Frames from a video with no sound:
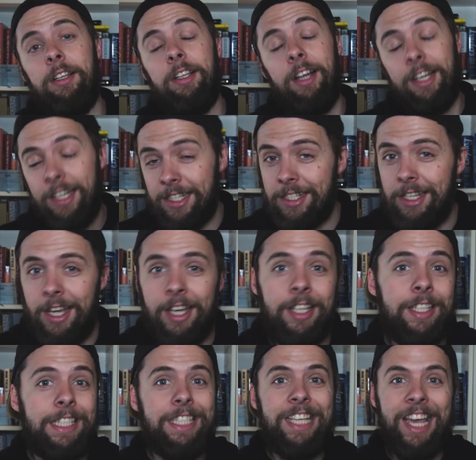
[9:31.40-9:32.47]
Like I say,
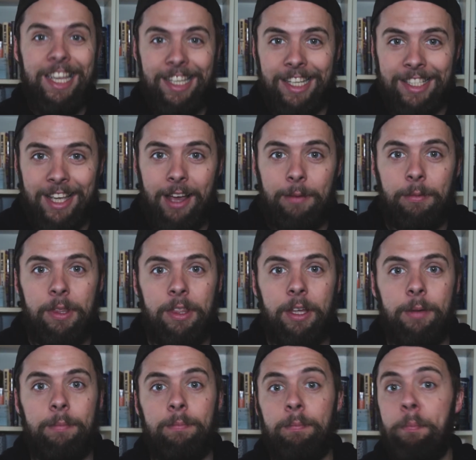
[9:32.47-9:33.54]
take your time with
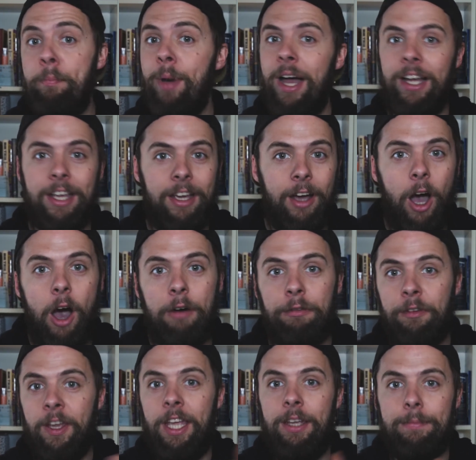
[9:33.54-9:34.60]
them, back it
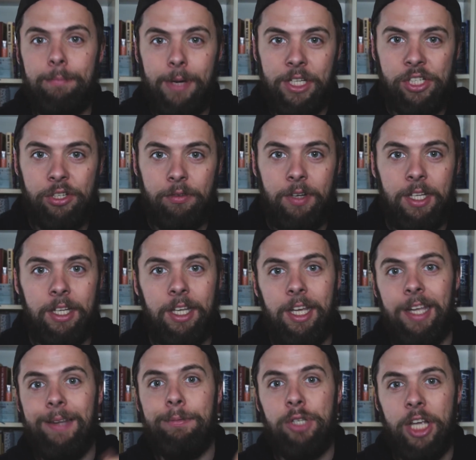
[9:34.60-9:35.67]
off, keep measuring,
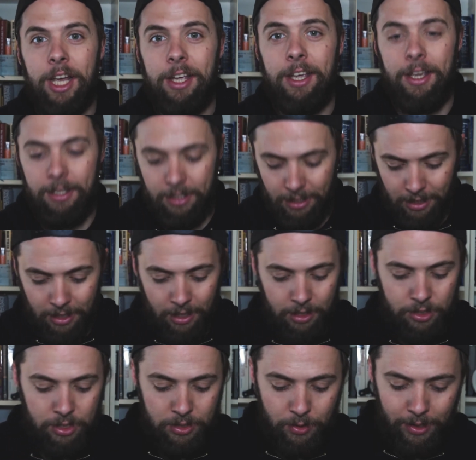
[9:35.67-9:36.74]
keep checking,
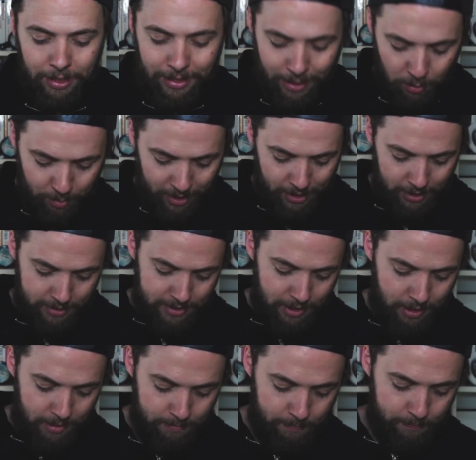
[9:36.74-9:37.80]
and just do it a little bit at a time.